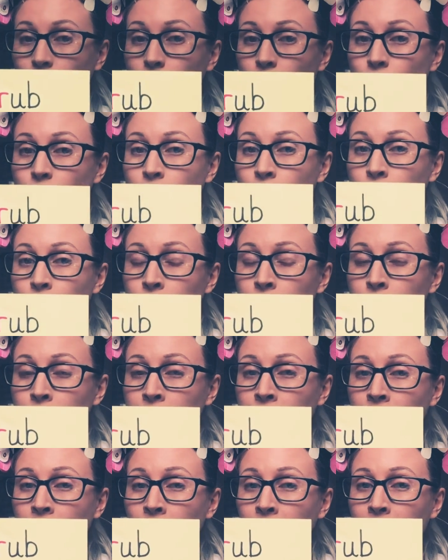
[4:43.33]

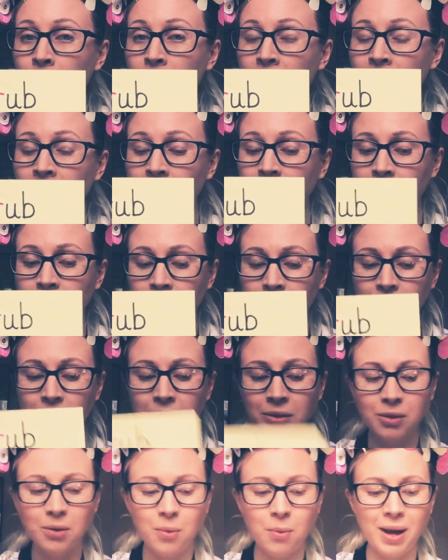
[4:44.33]
Shrub.
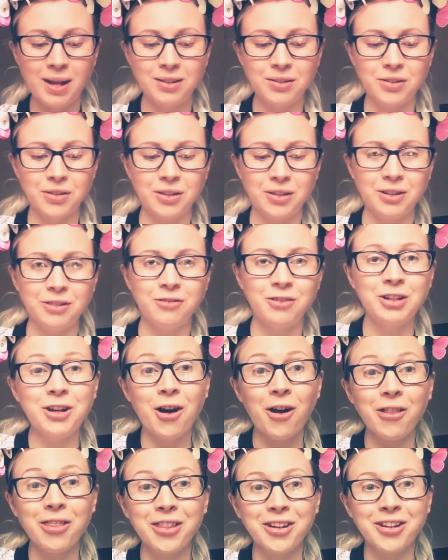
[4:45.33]
Well done if you
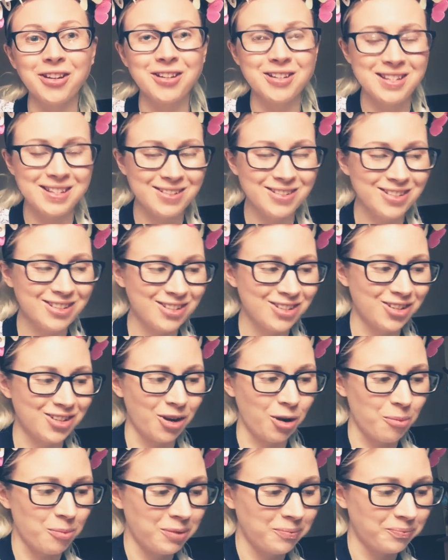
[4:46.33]
got those. Good
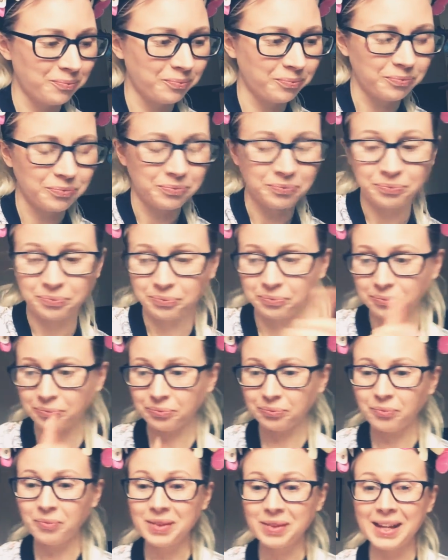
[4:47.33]
job.
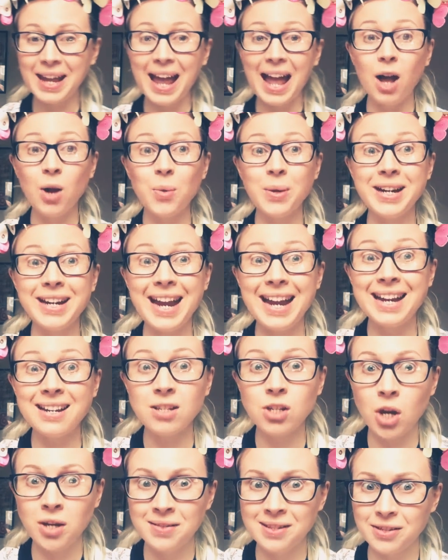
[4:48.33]
Our next
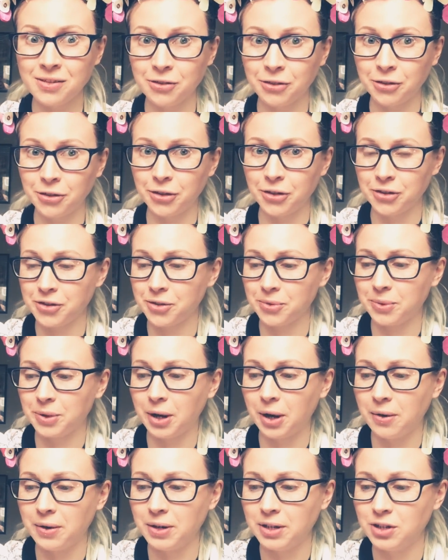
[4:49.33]
consonant cluster we're
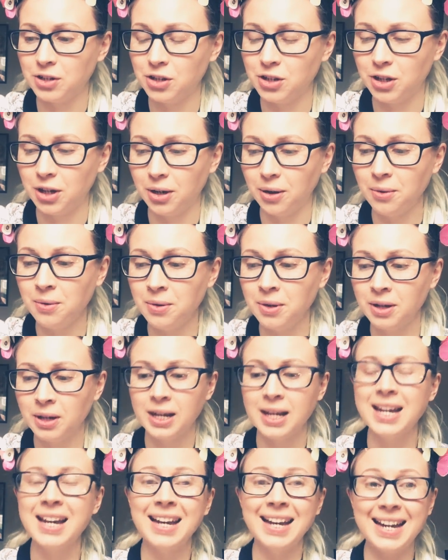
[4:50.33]
going to do
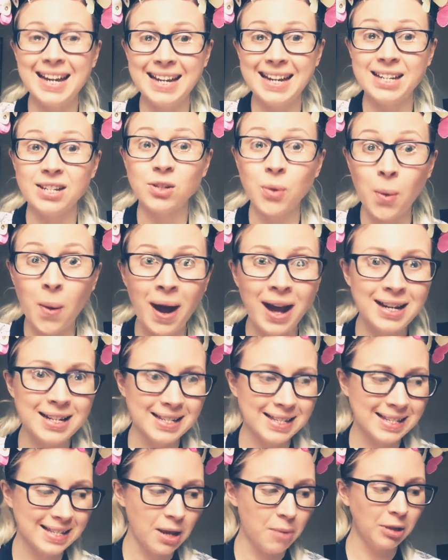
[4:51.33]
is quite
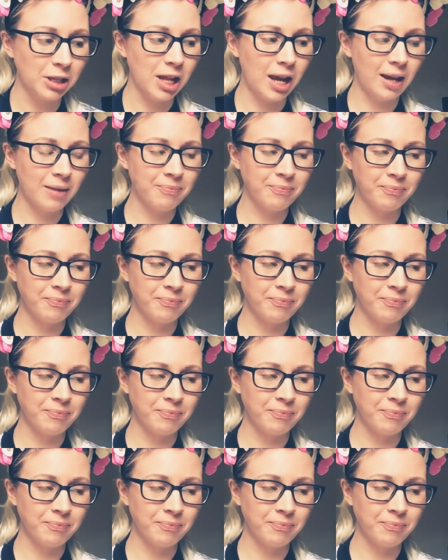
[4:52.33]
similar.